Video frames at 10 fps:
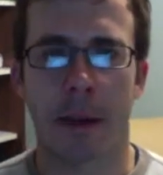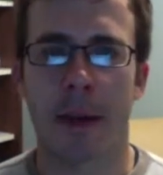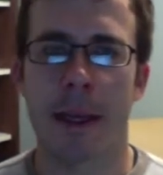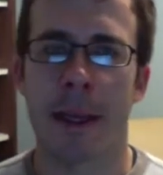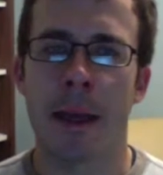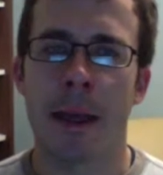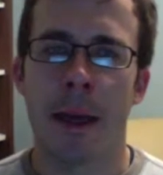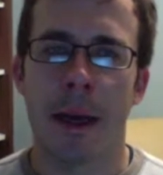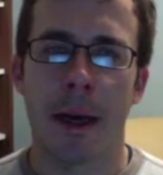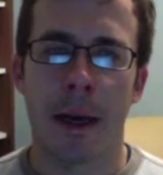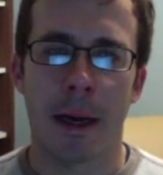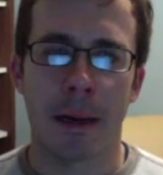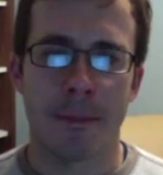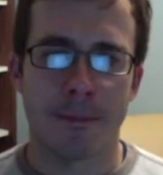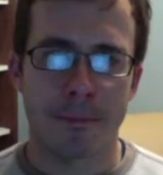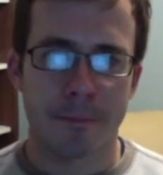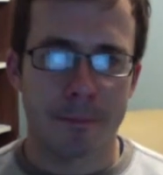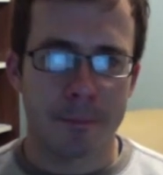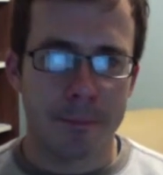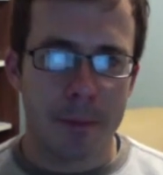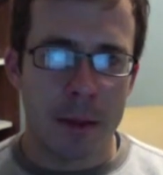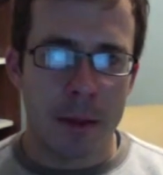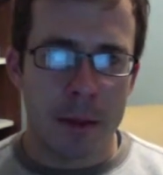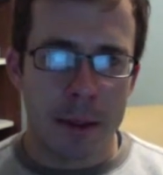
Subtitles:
sweetness on it. Um,